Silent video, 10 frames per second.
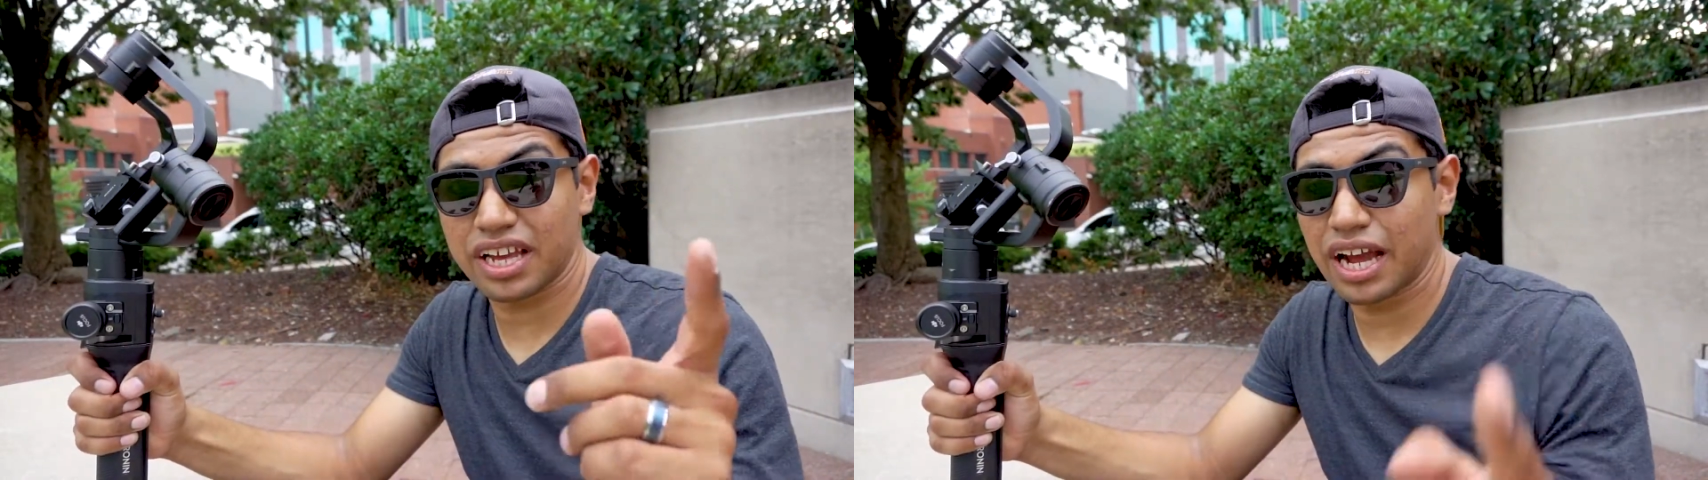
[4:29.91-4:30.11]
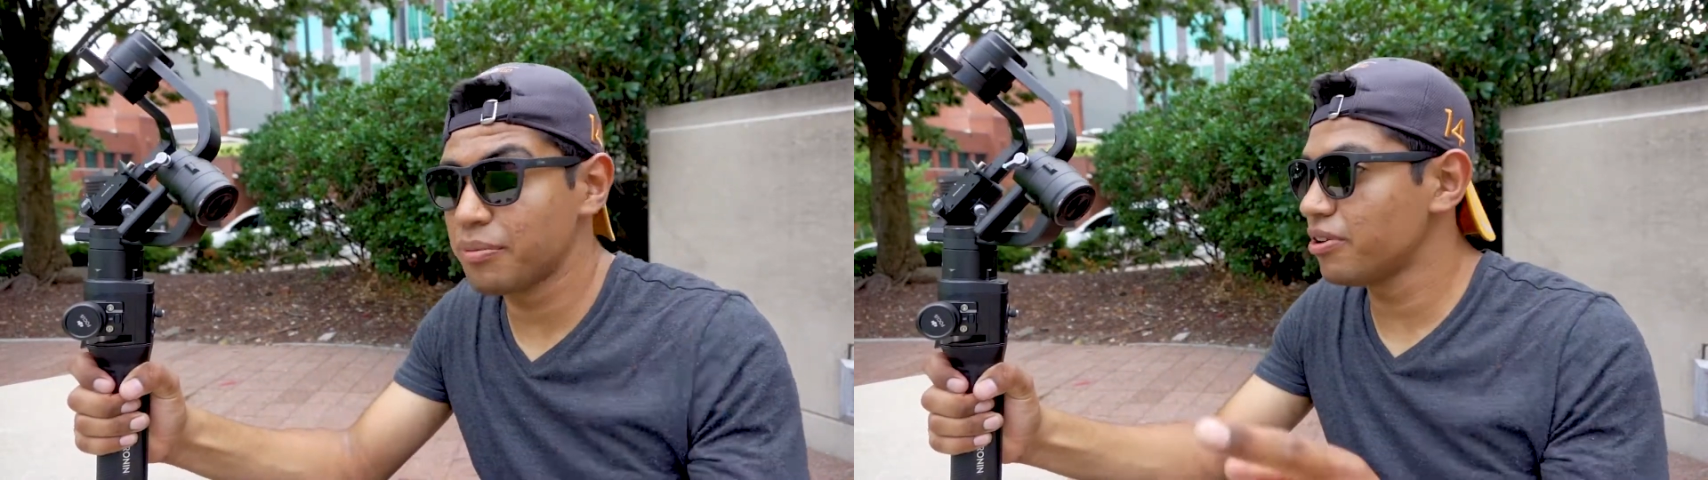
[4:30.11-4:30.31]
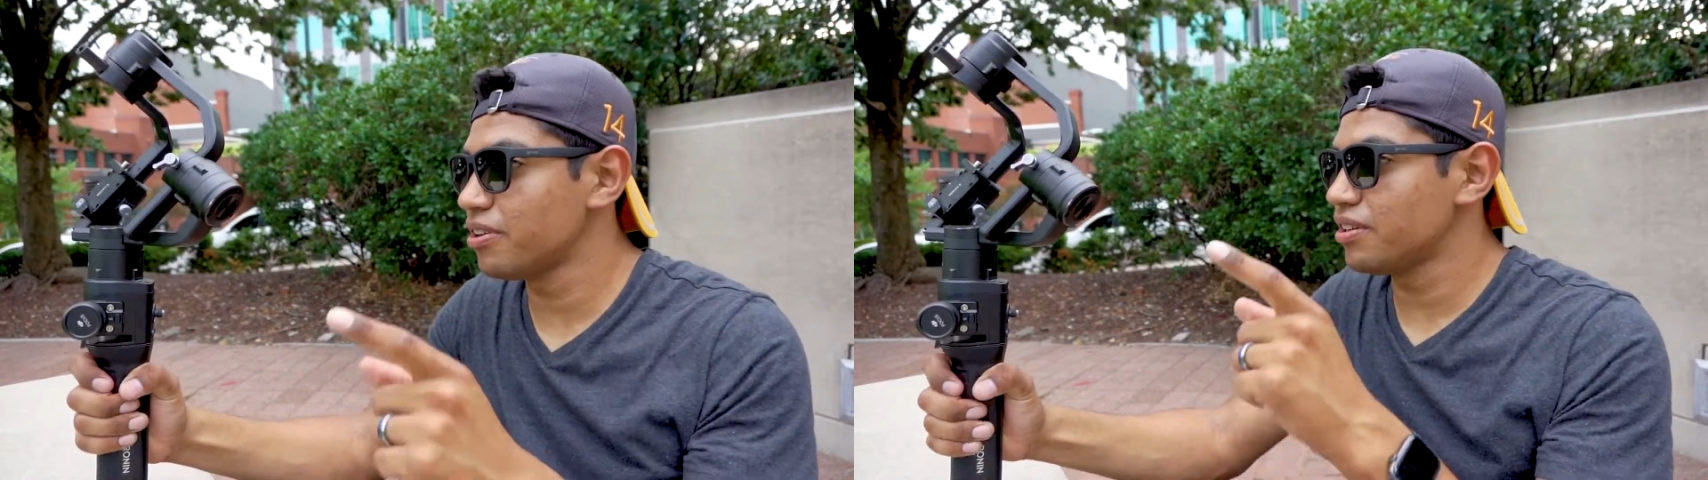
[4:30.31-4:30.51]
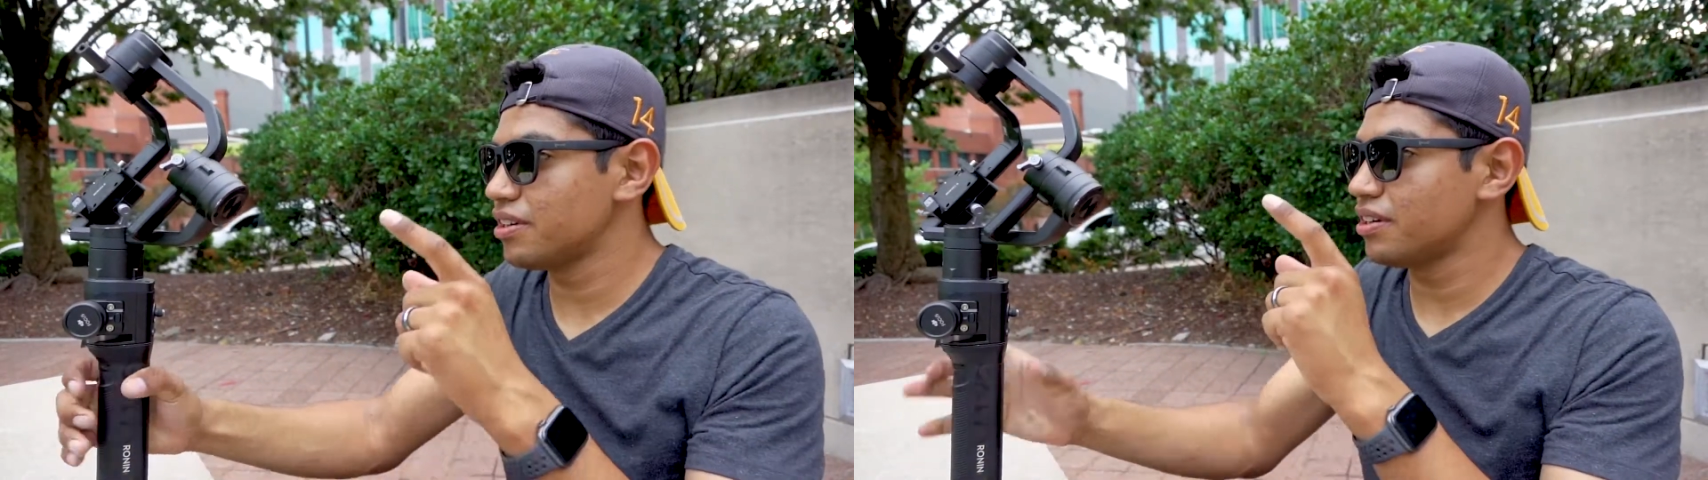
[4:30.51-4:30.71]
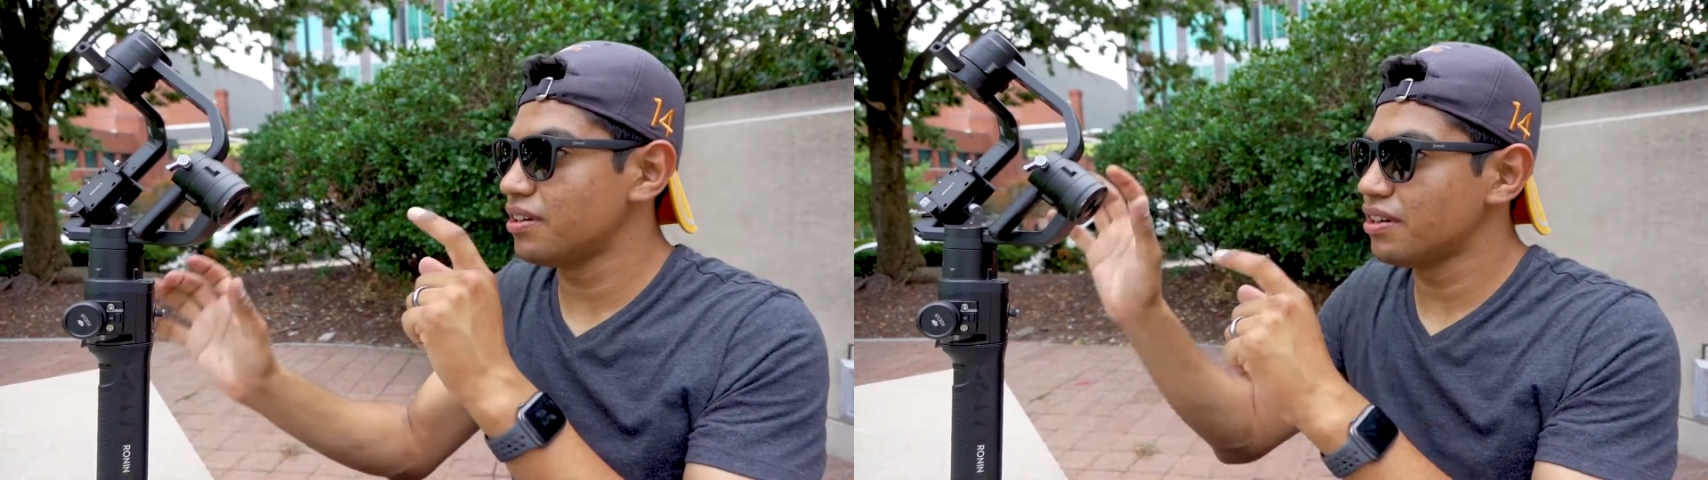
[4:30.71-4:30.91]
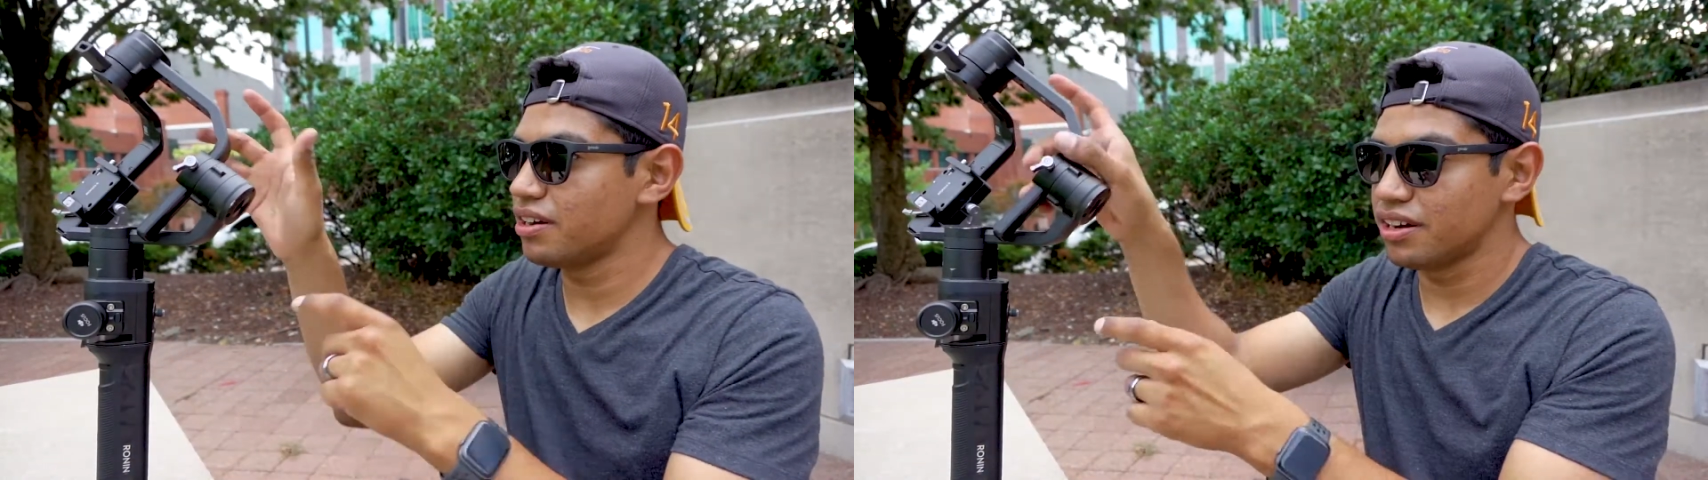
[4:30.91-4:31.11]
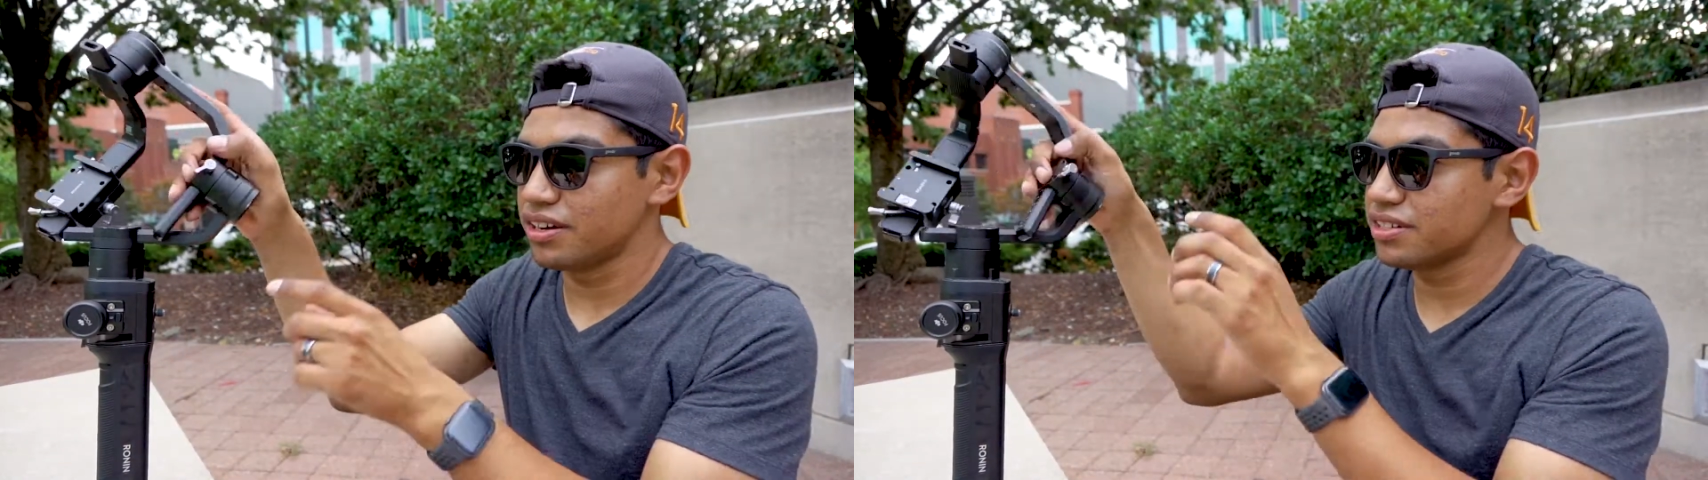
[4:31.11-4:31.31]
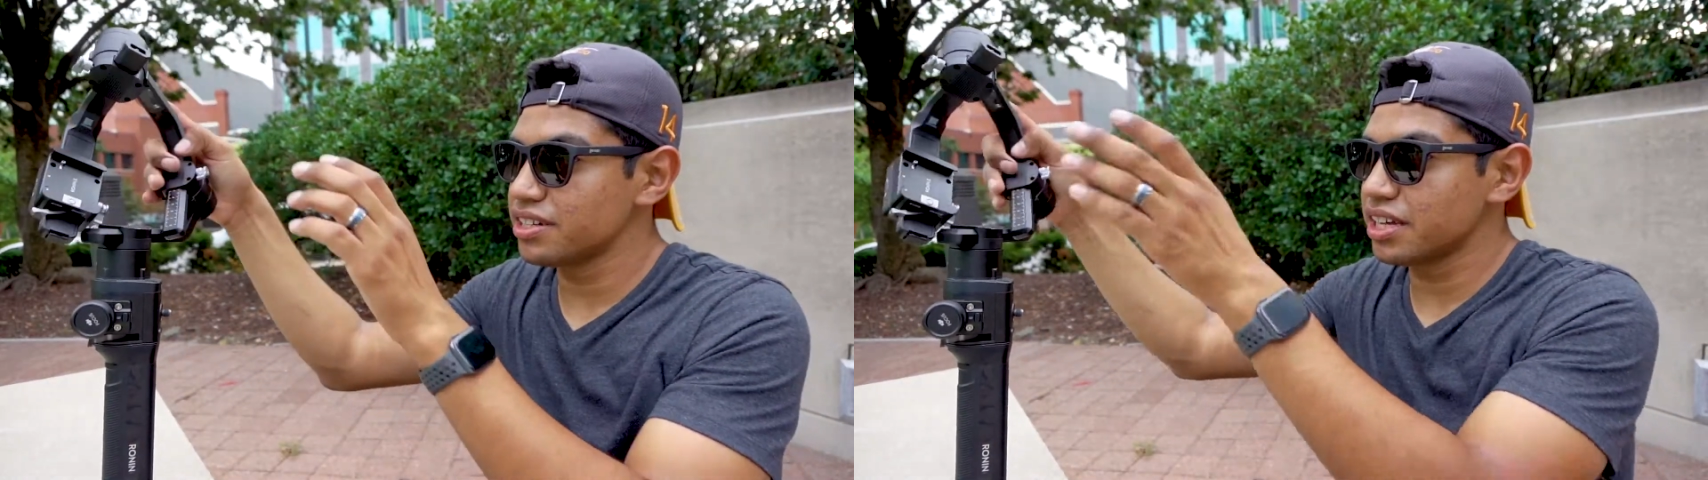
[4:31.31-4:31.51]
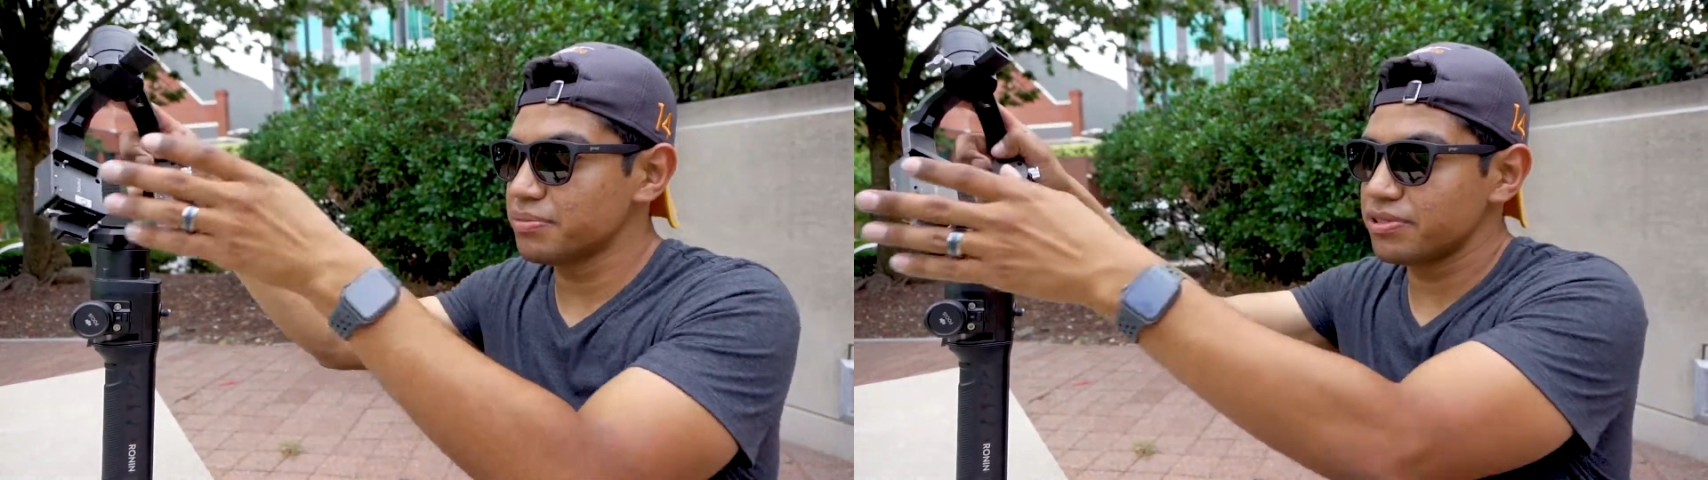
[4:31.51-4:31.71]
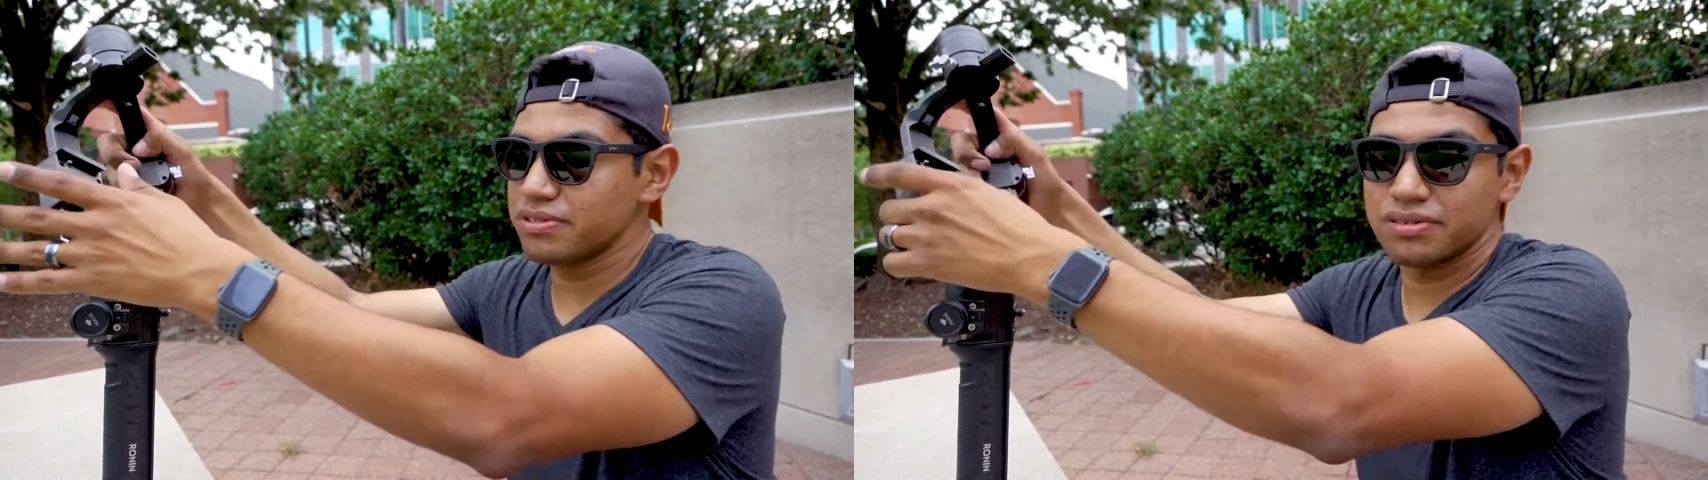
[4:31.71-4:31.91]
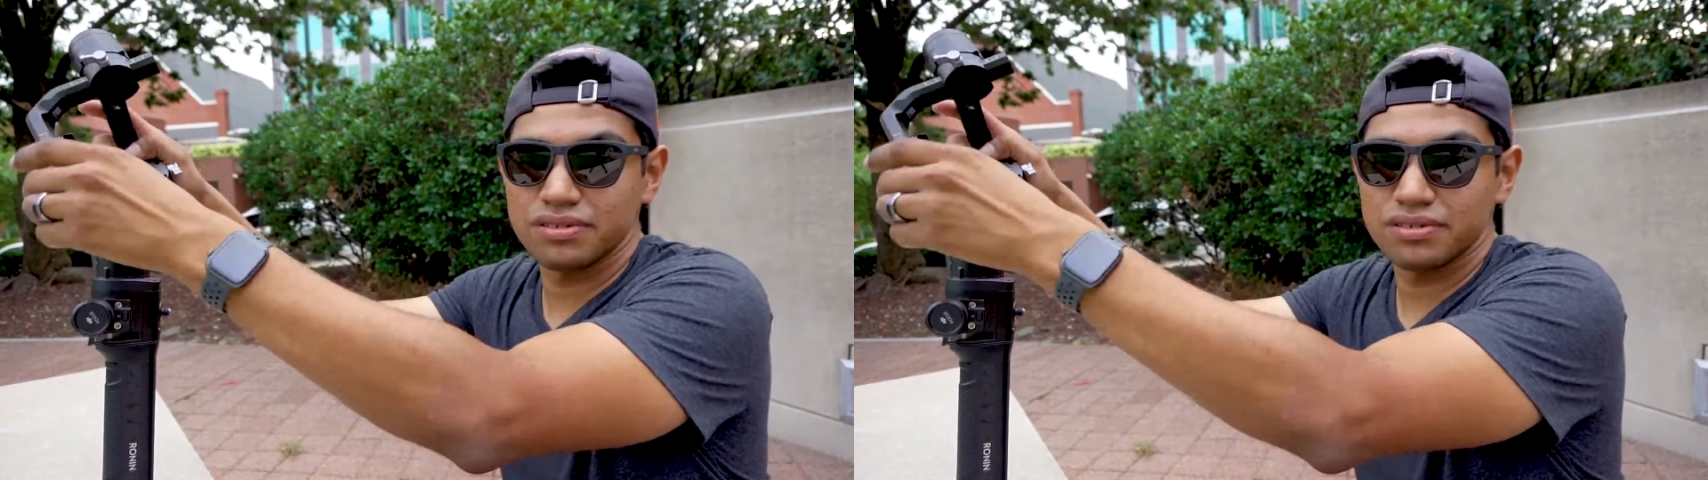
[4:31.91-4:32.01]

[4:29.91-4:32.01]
camera on the gimbal